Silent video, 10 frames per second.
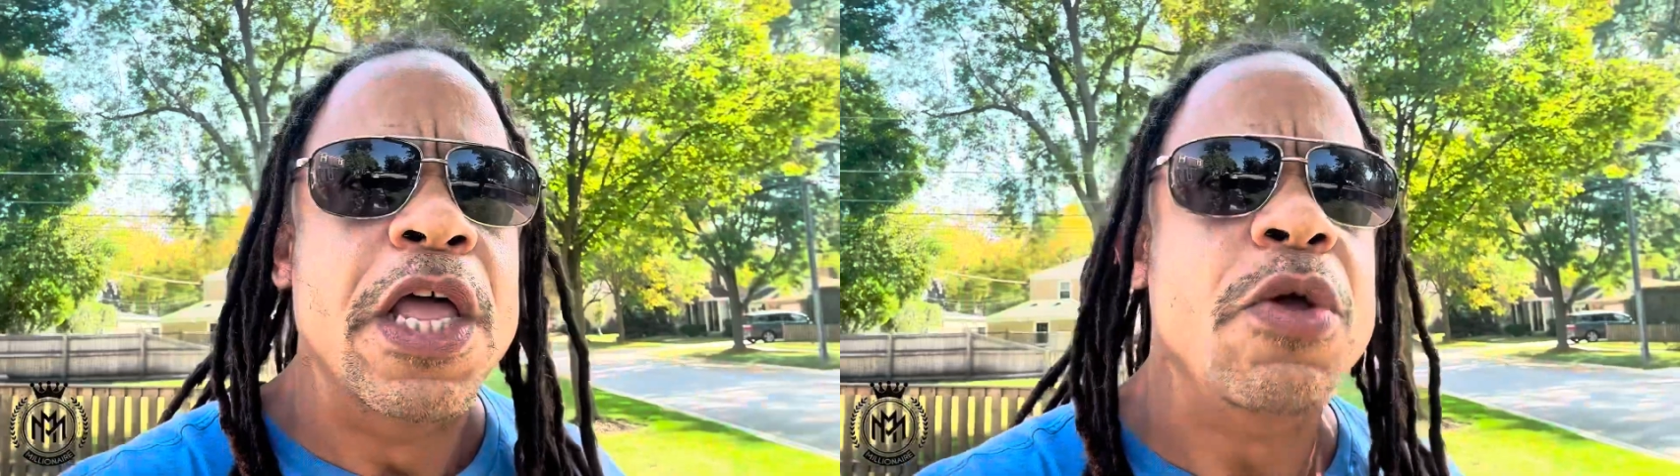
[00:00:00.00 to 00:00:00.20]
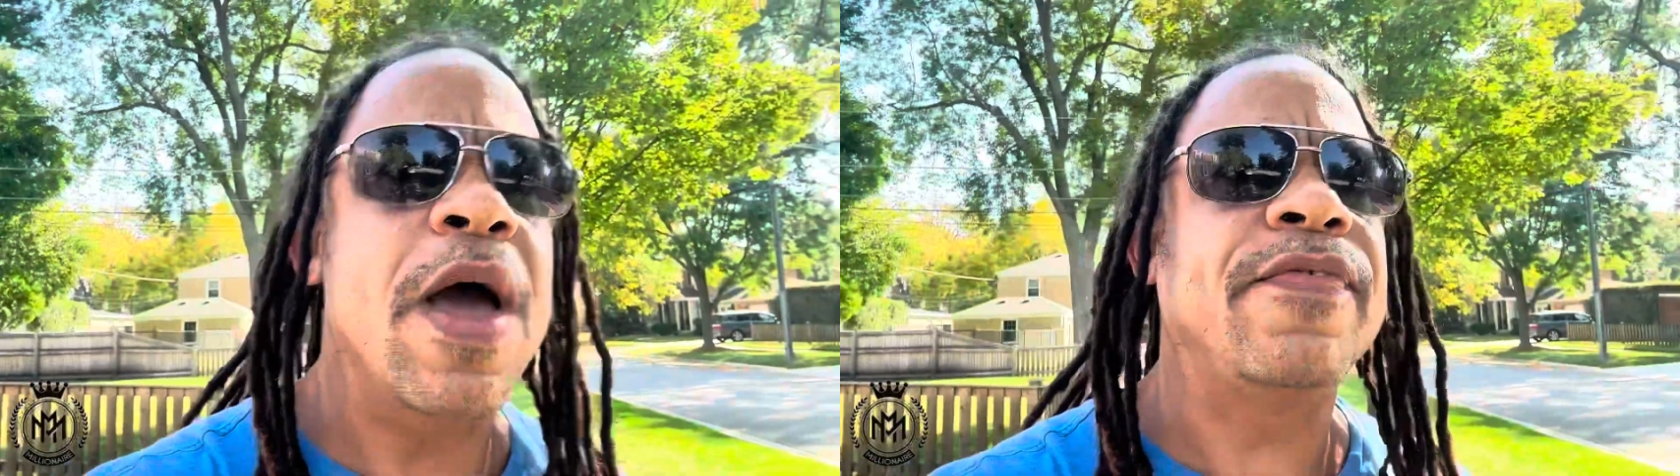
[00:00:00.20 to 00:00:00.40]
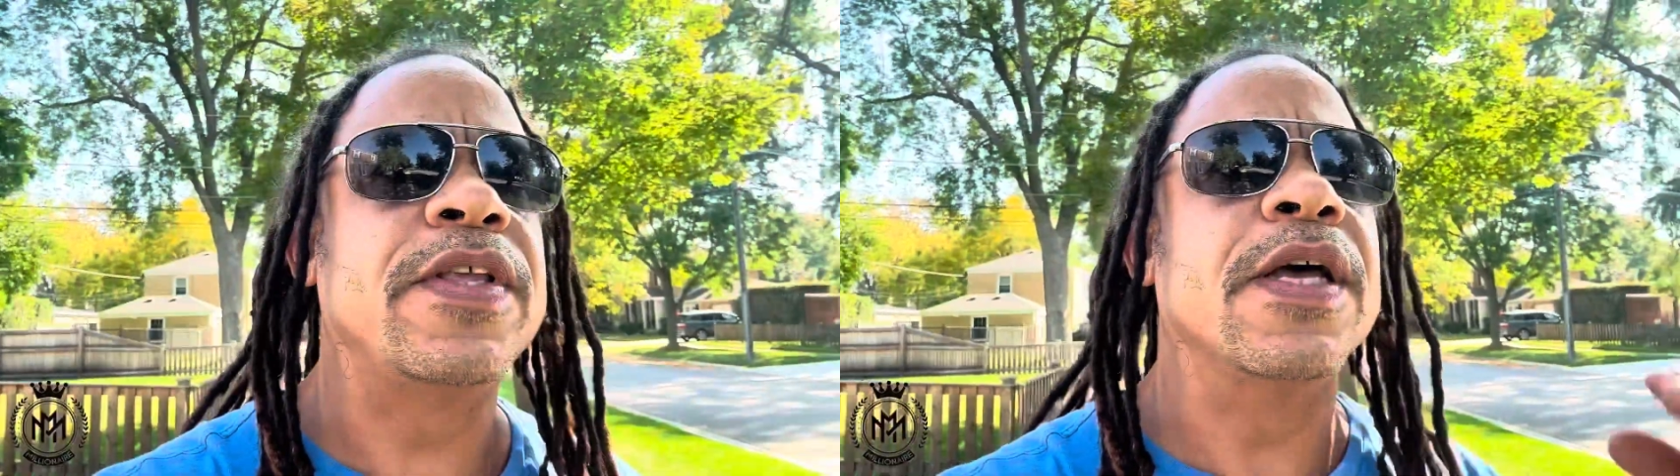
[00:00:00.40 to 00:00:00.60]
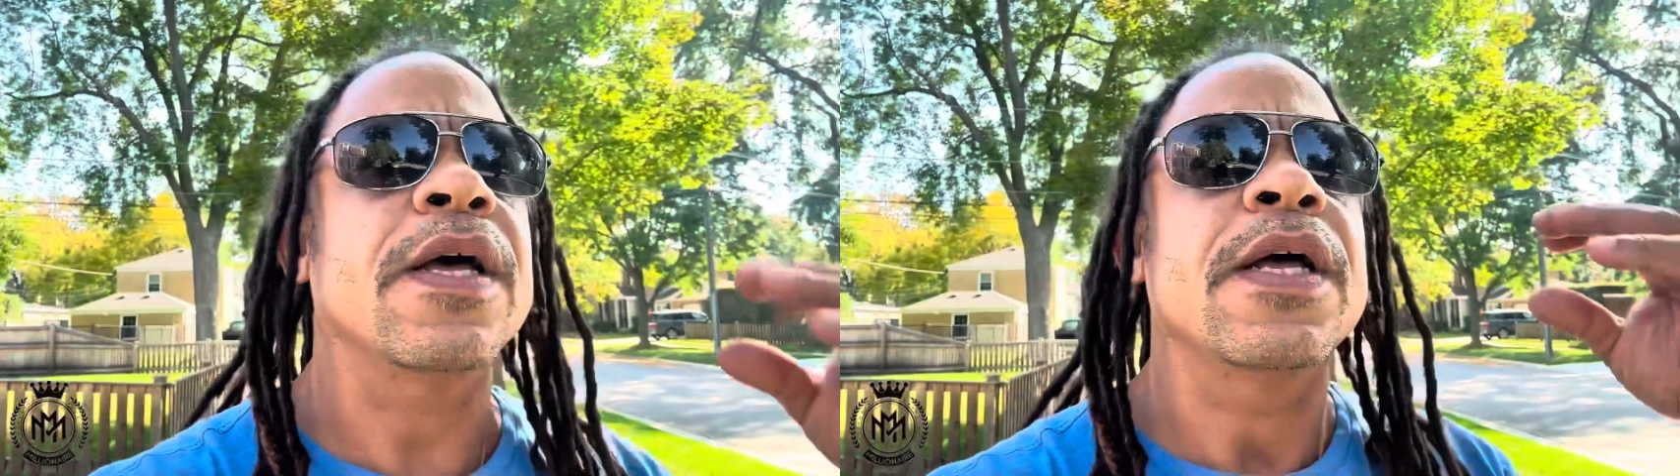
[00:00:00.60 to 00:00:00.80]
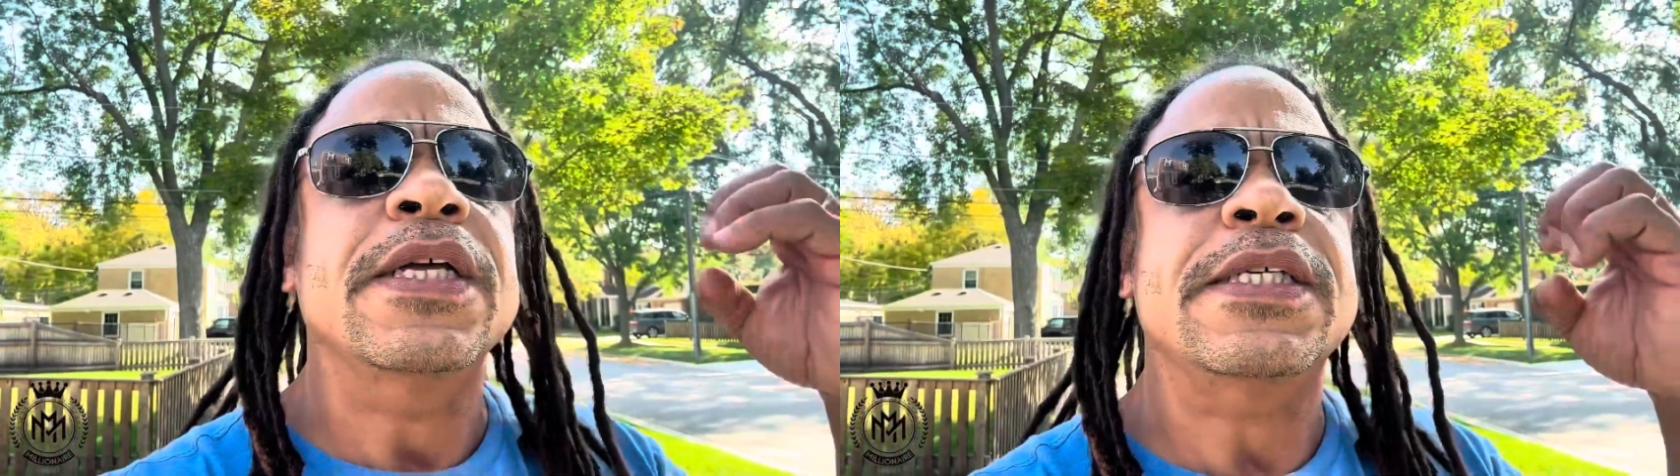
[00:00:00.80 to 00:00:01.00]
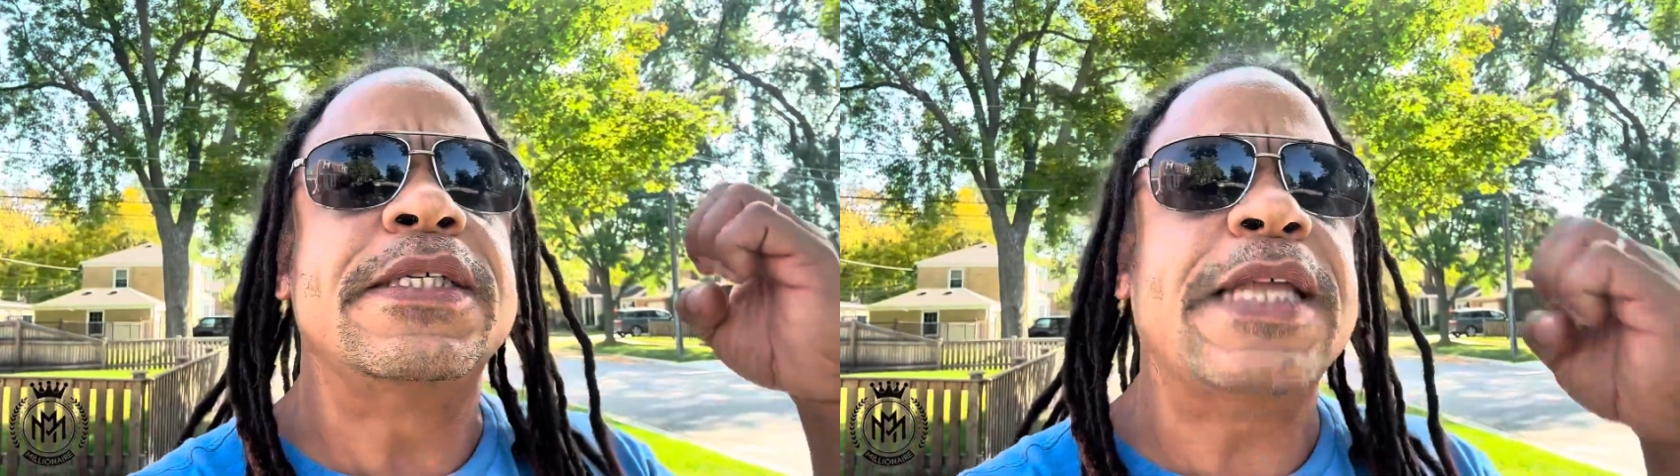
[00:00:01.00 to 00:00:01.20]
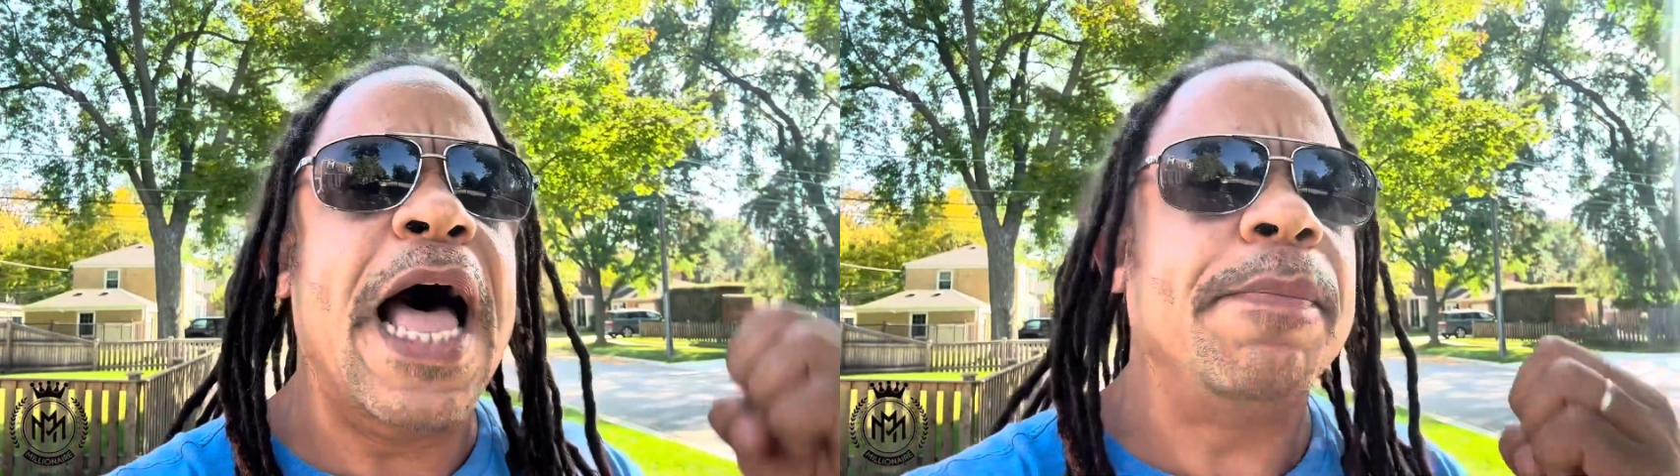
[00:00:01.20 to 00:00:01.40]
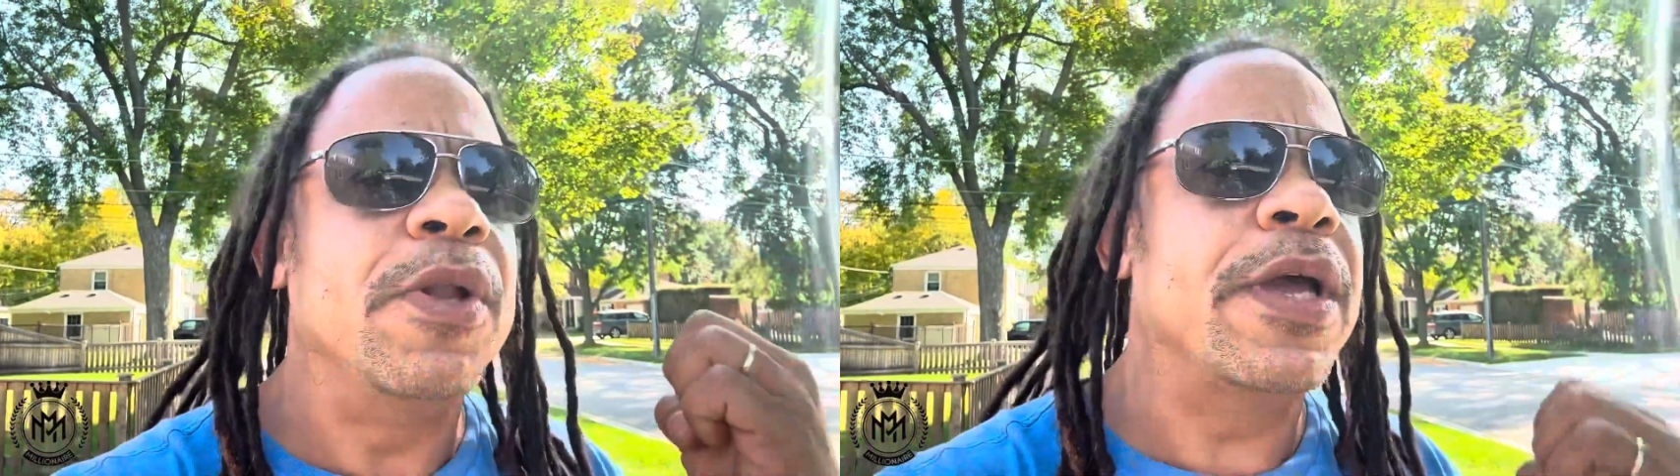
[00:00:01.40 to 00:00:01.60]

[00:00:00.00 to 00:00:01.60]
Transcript: You have to stop